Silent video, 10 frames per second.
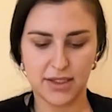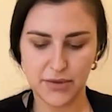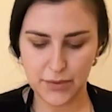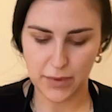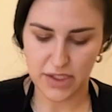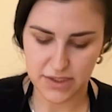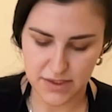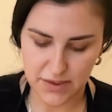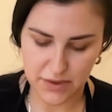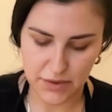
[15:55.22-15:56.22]
You want
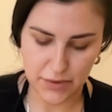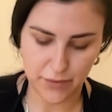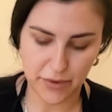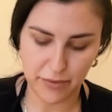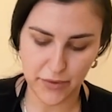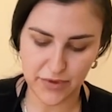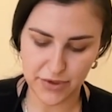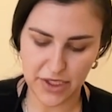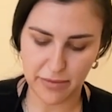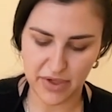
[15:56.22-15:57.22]
to remove the
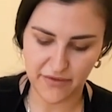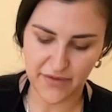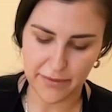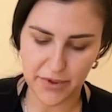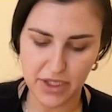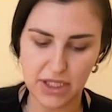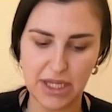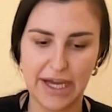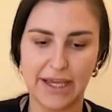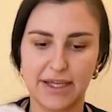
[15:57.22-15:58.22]
draping from your
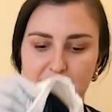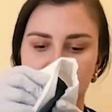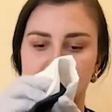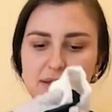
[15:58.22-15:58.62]
client.